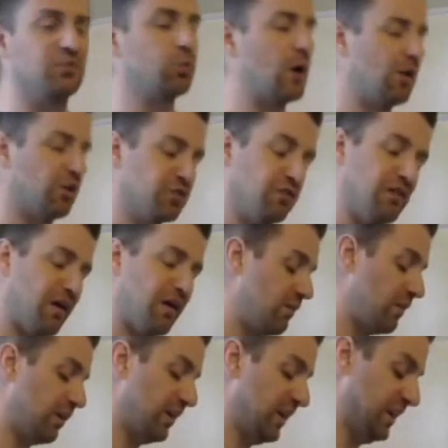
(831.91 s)
Well, it's very,
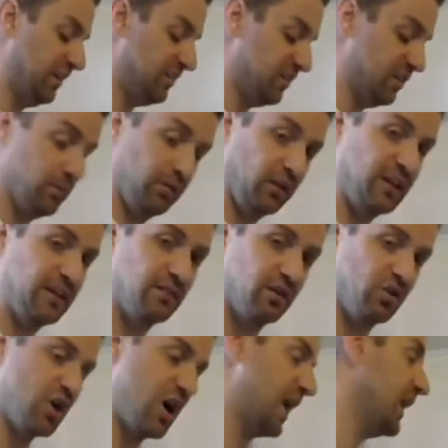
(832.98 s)
very easy, believe it or
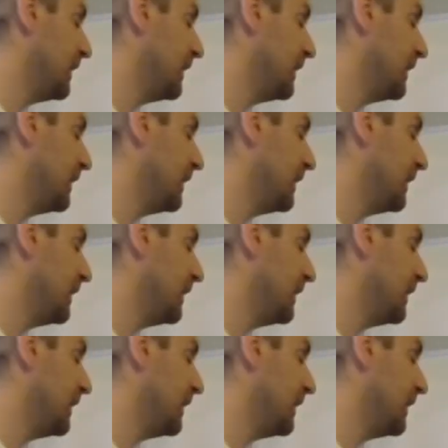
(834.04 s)
not.